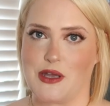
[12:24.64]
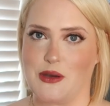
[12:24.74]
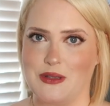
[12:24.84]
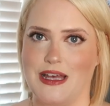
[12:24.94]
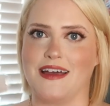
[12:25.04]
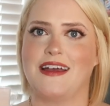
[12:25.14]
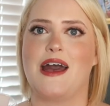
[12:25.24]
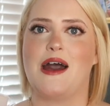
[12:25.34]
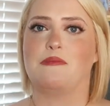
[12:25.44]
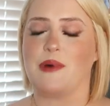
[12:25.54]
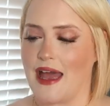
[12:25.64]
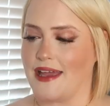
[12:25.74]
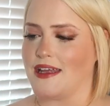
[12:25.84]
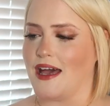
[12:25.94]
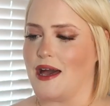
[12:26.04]
Crayola. But
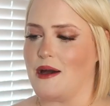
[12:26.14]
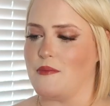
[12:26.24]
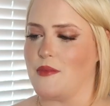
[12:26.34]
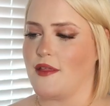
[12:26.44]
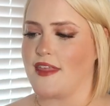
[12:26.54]
um,